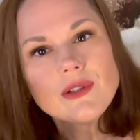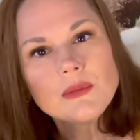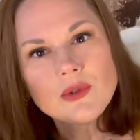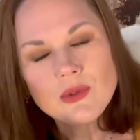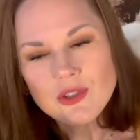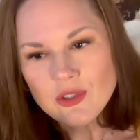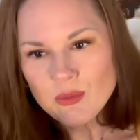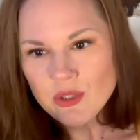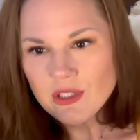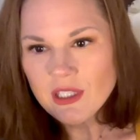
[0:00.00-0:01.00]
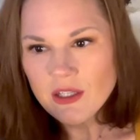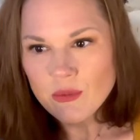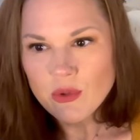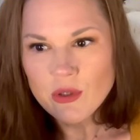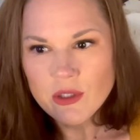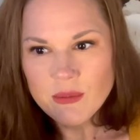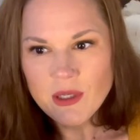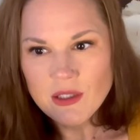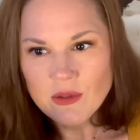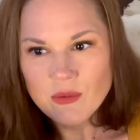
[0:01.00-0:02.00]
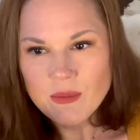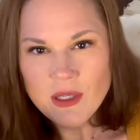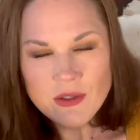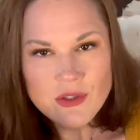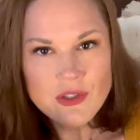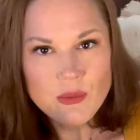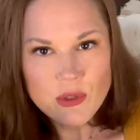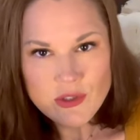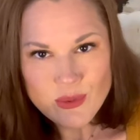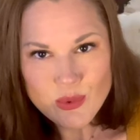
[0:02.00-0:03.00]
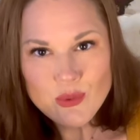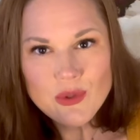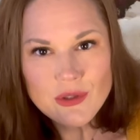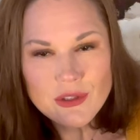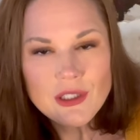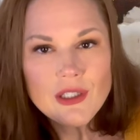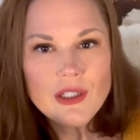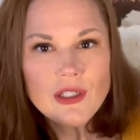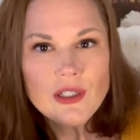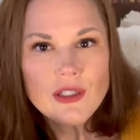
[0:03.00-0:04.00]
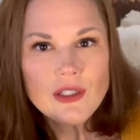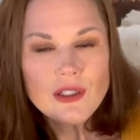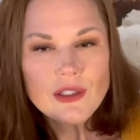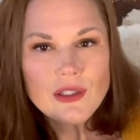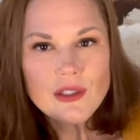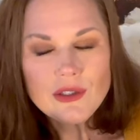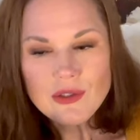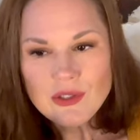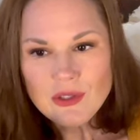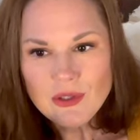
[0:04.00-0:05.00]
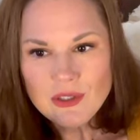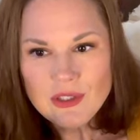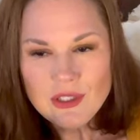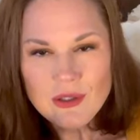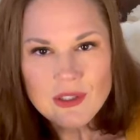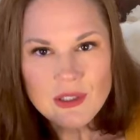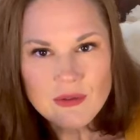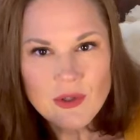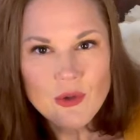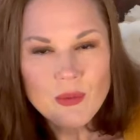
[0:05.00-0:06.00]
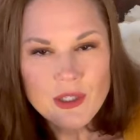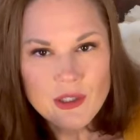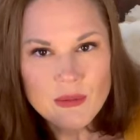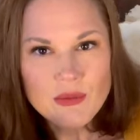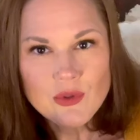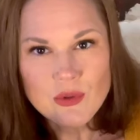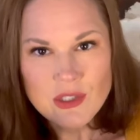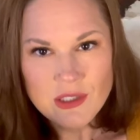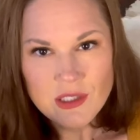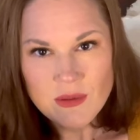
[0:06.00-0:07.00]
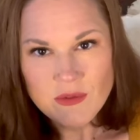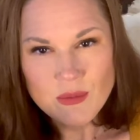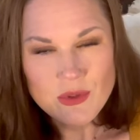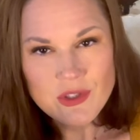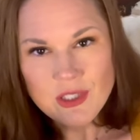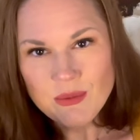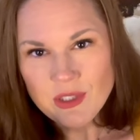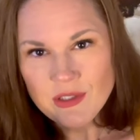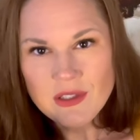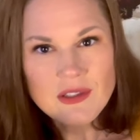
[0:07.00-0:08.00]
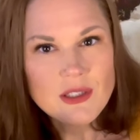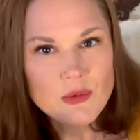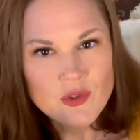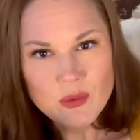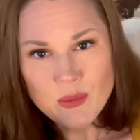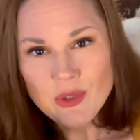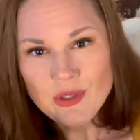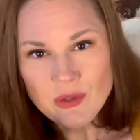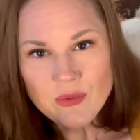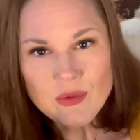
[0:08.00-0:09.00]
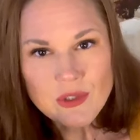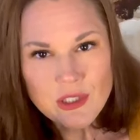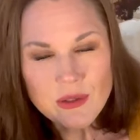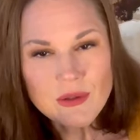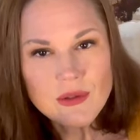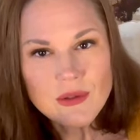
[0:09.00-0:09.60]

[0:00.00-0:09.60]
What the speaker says: But once you put the care and priority back on what matters in your principal world, you started to see yourself opening up towards uncomfortable subjects that some of you have been putting off for a year.